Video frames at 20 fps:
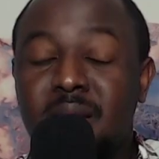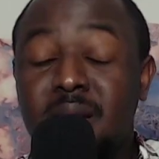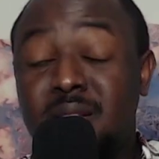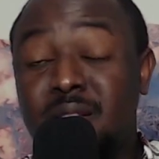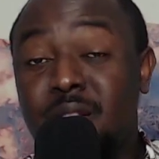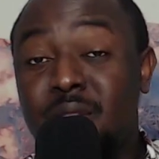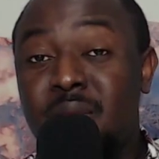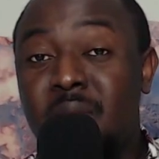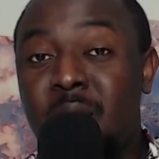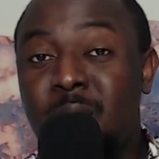
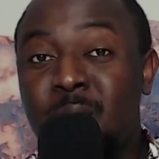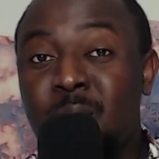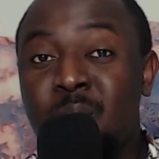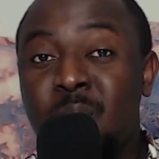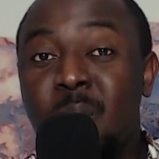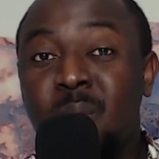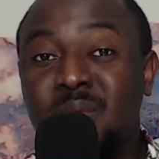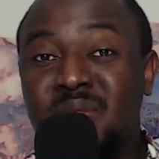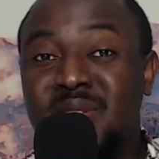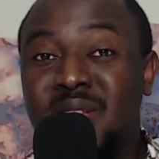Into
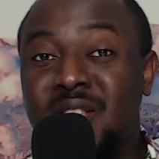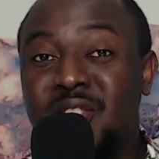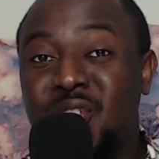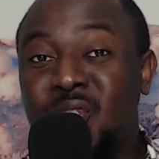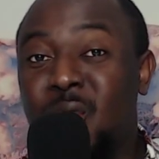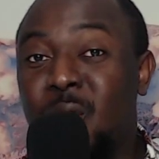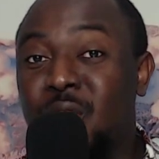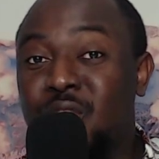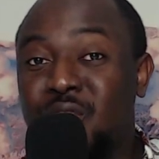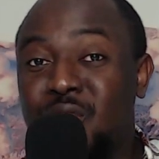
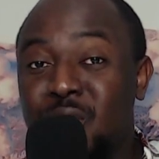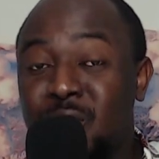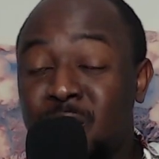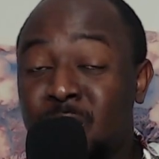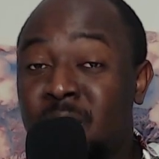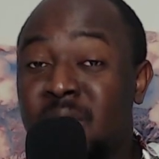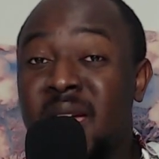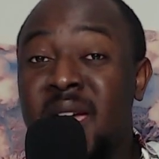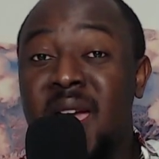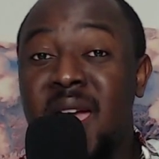search,
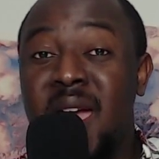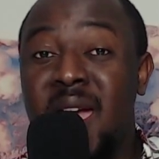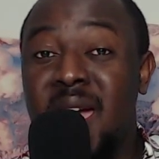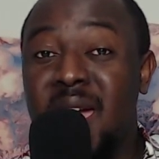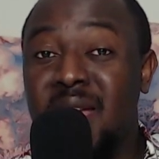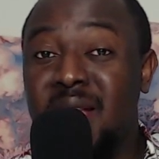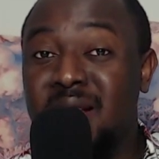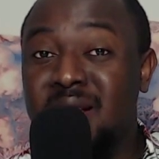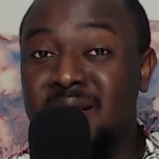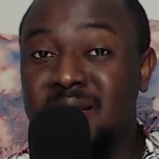
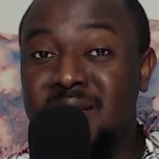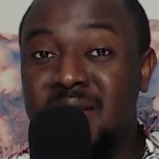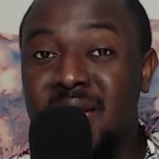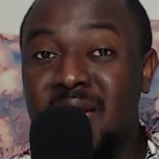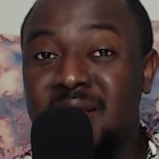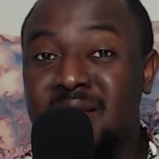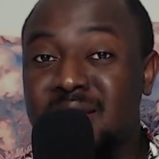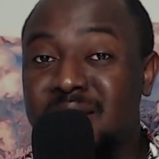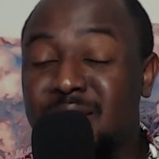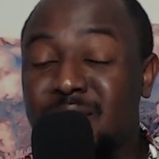
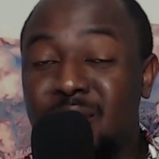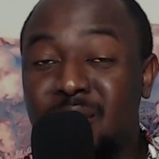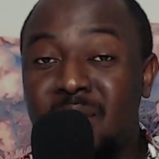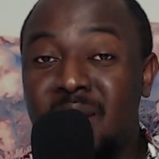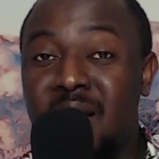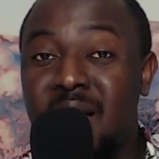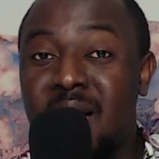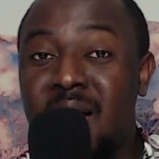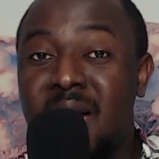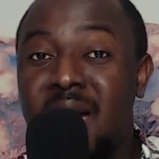
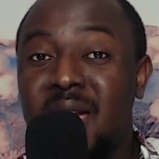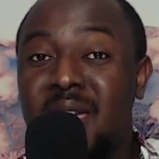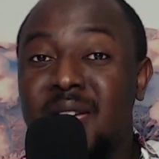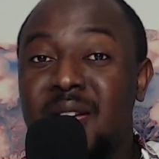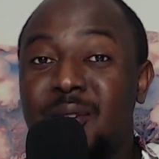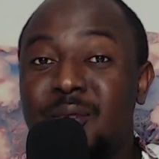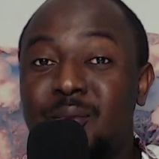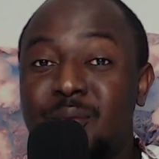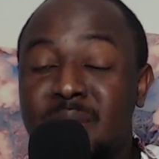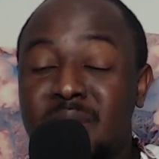
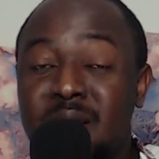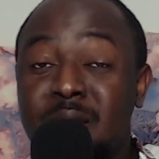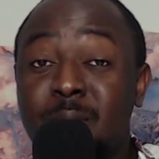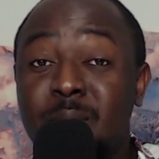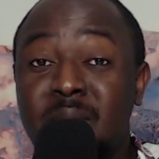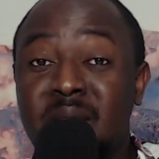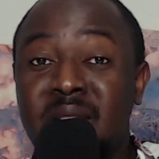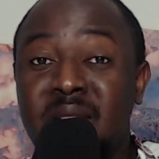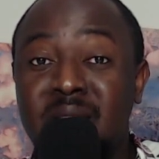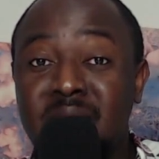
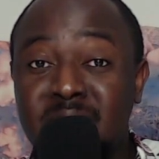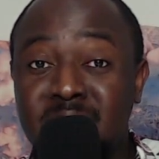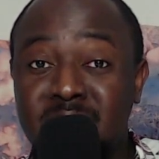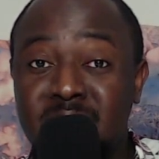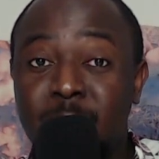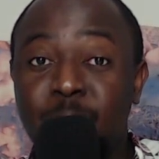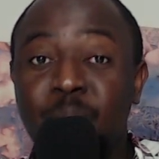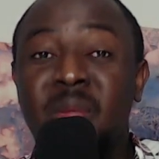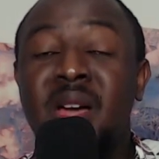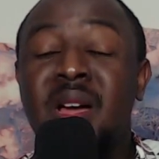really
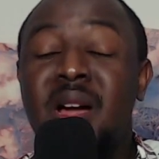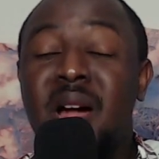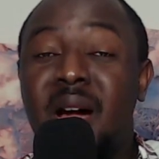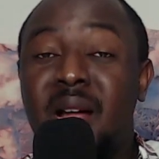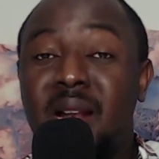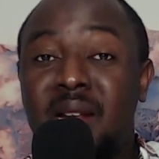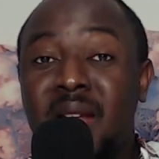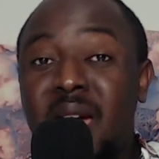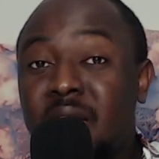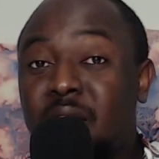easy.
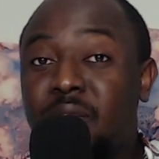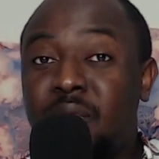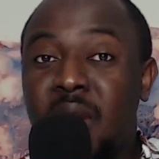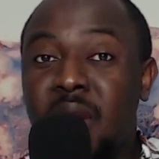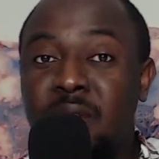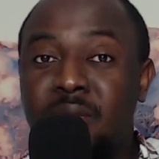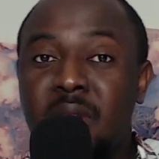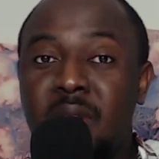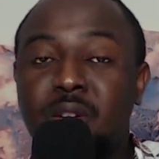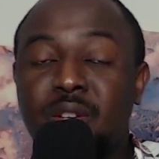I like
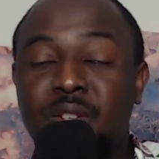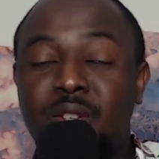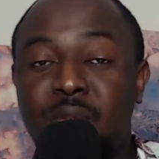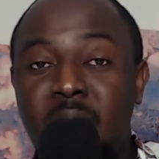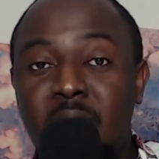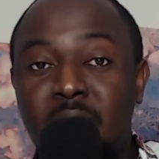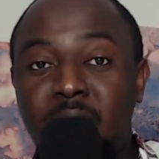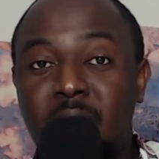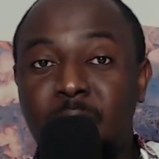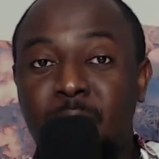Fiverr because
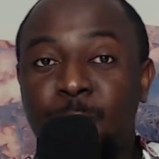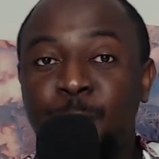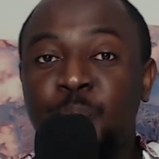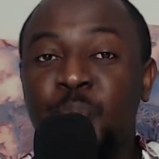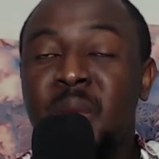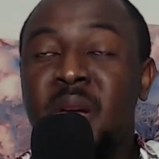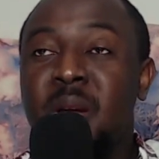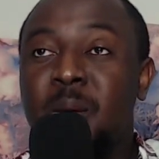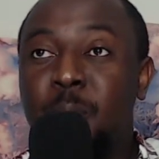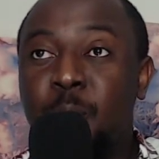Fiverr,
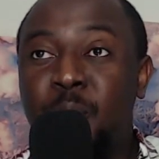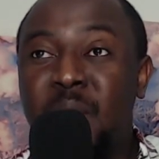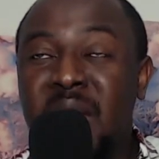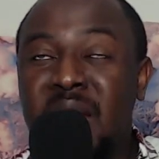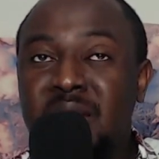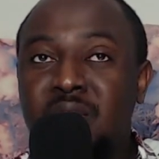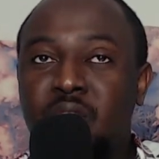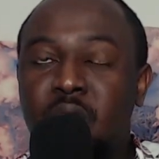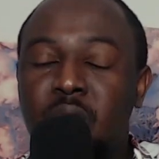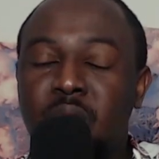
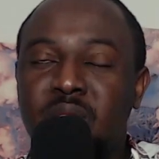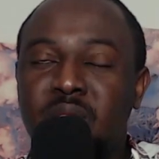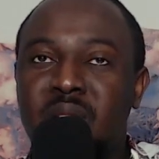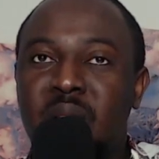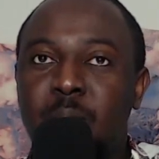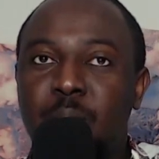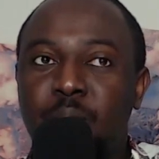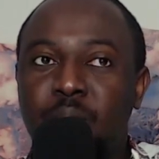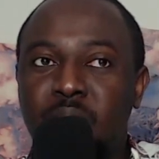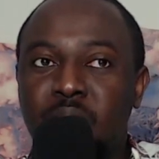based on
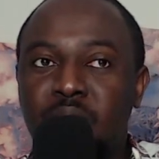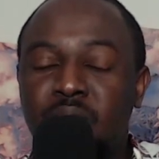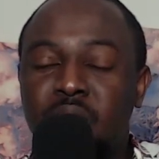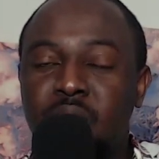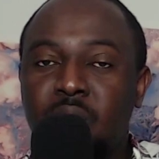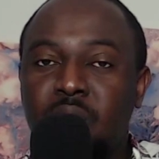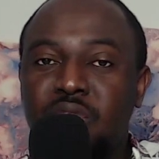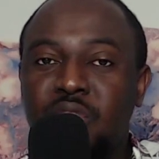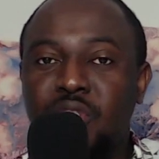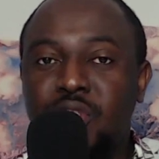their
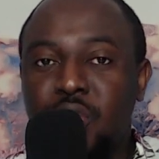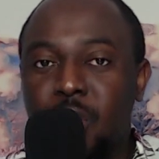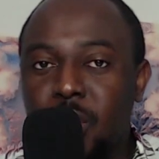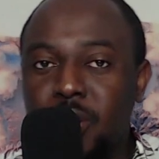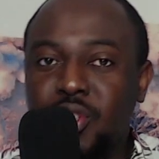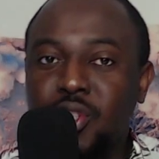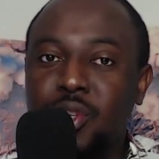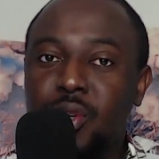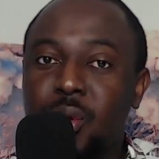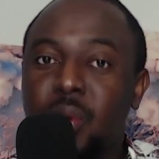previous
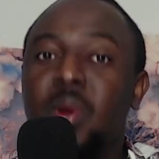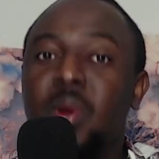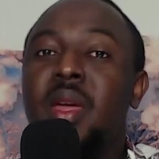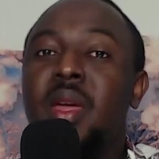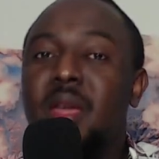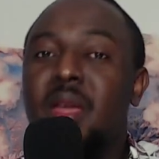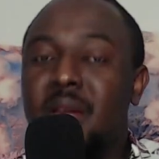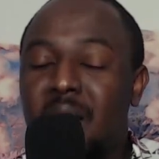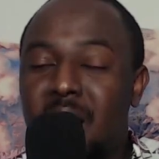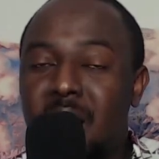search,
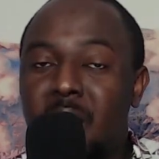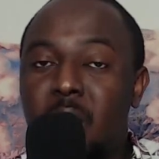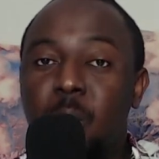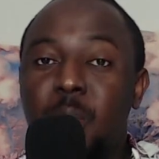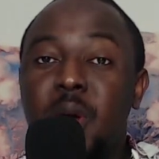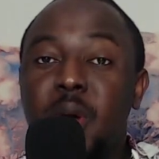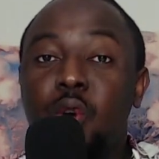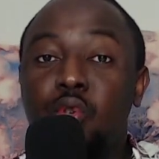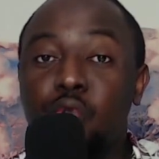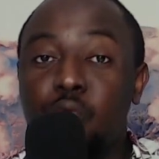how
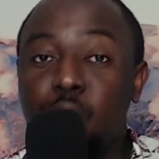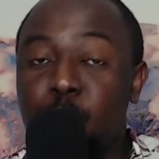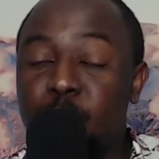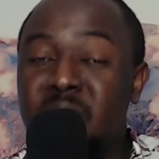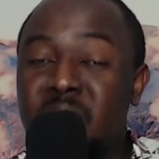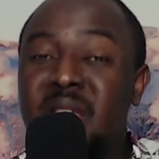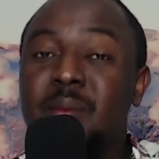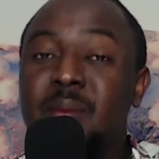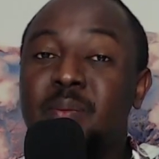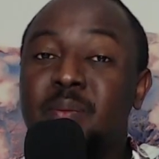my
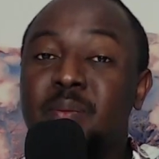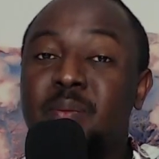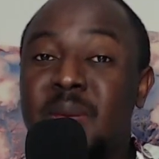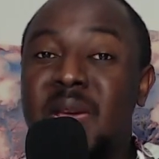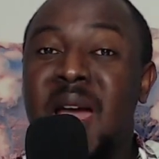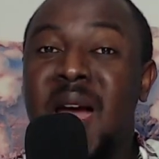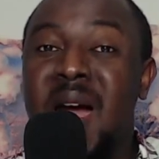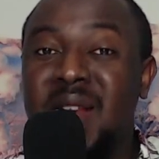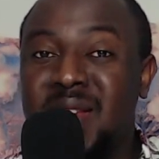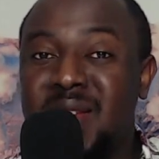groupie
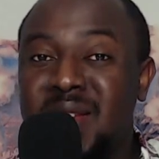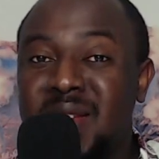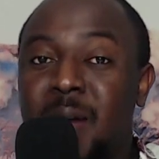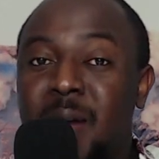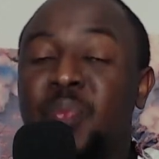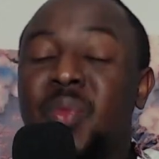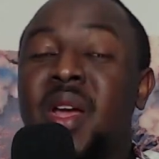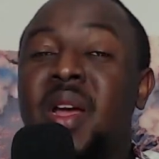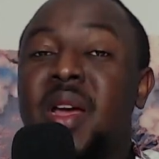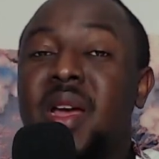BB added
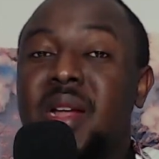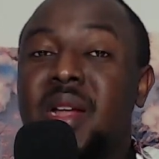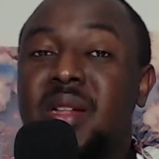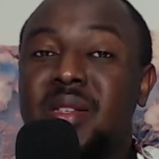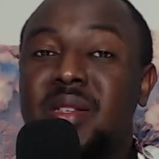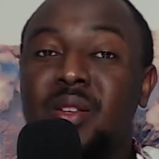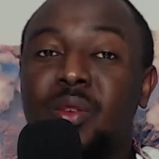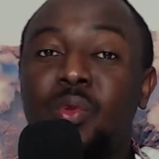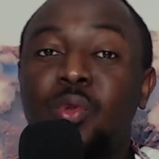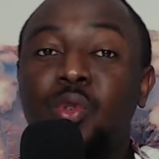that
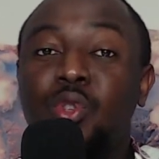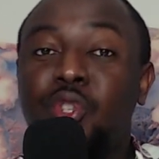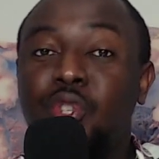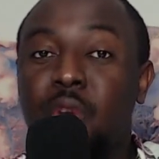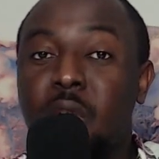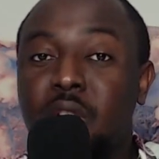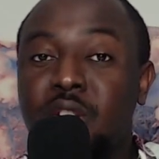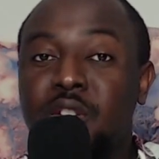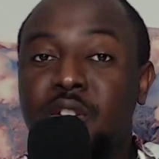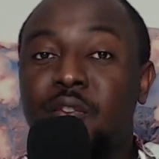into all
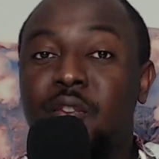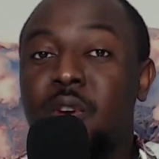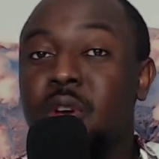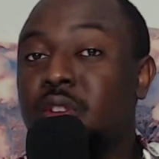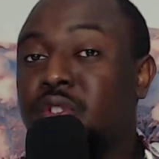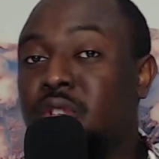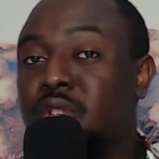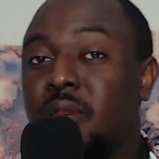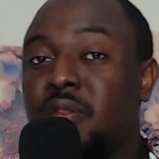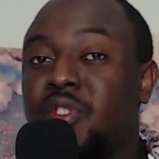searching for
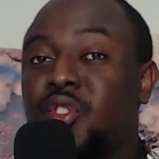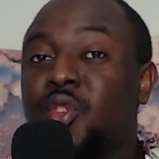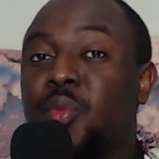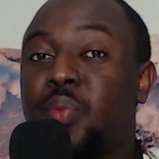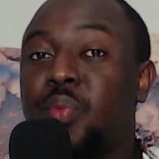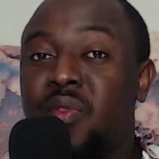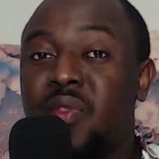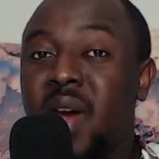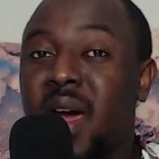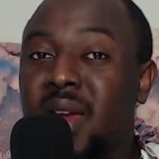a service to
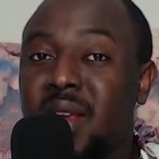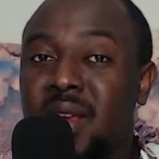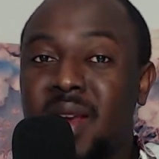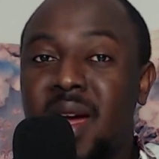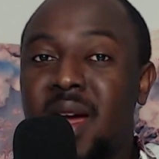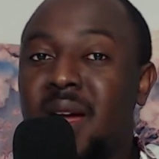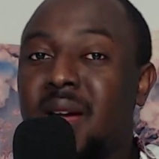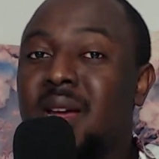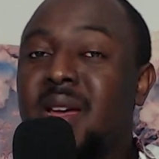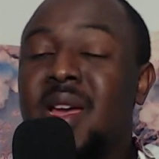provide
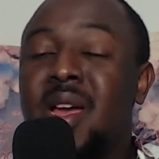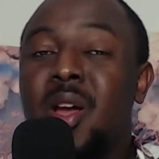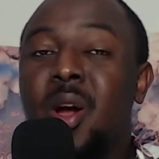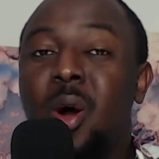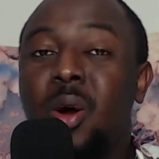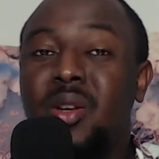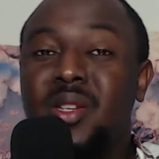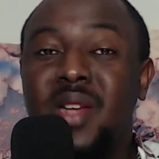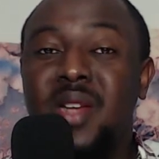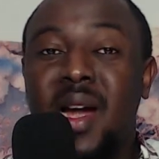now
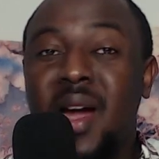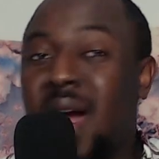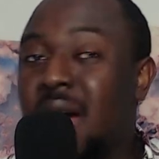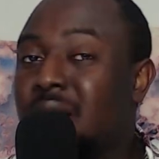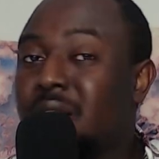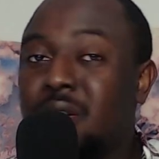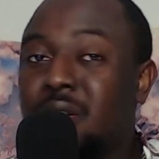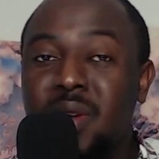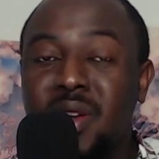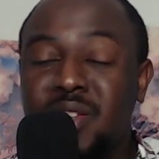on their
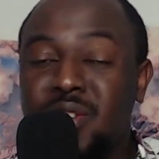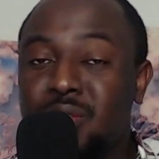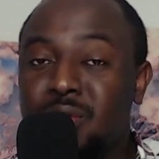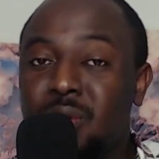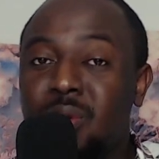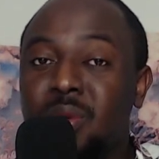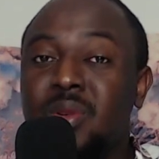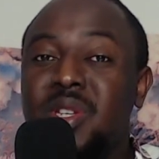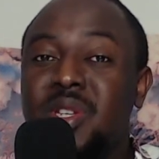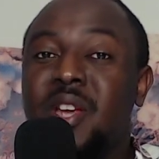categories.
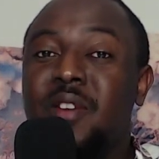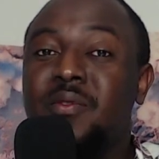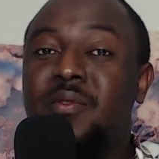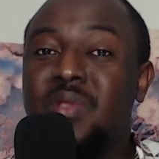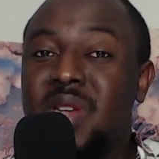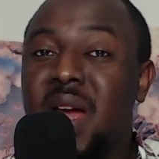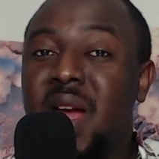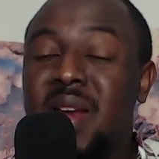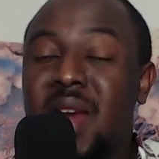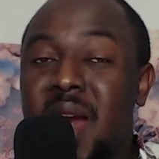They've
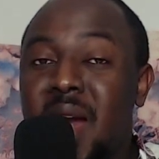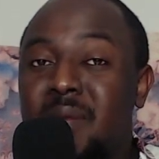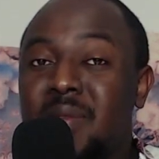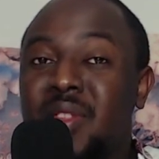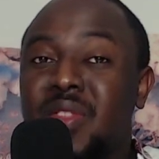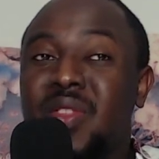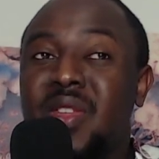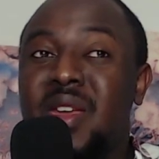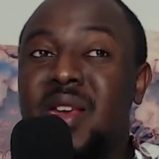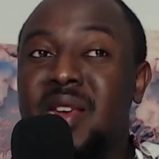done
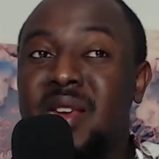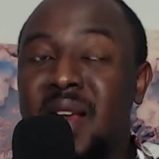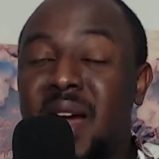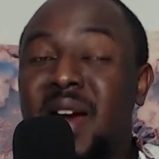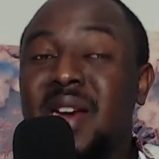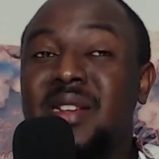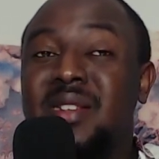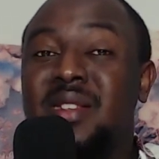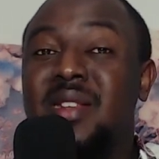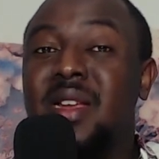everything
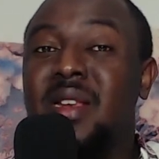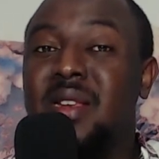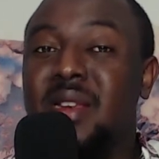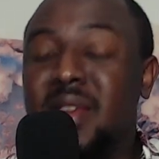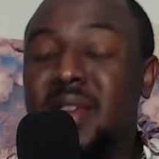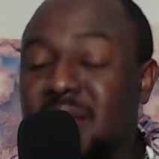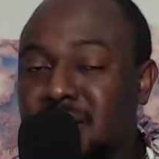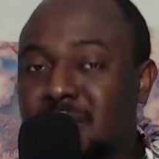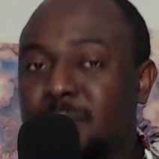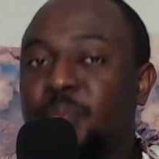nice and
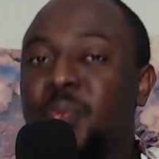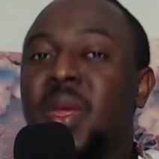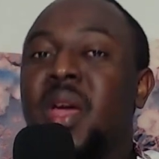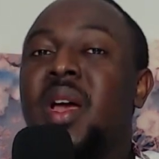neat.